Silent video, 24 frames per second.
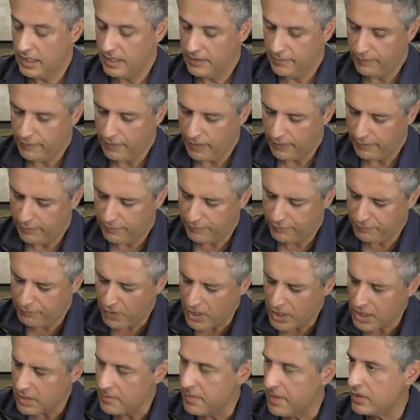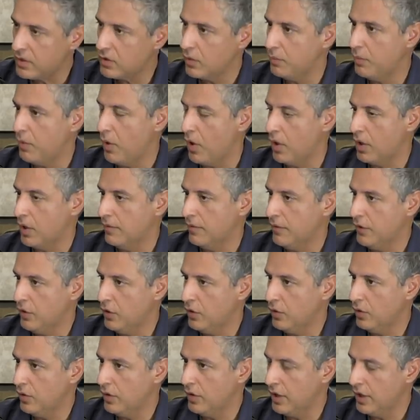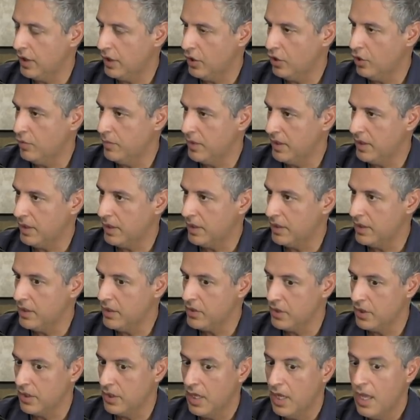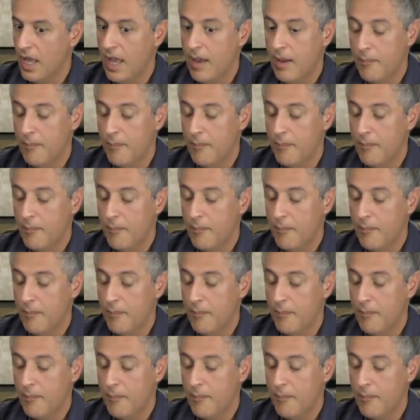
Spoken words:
a fundamental part of the human condition.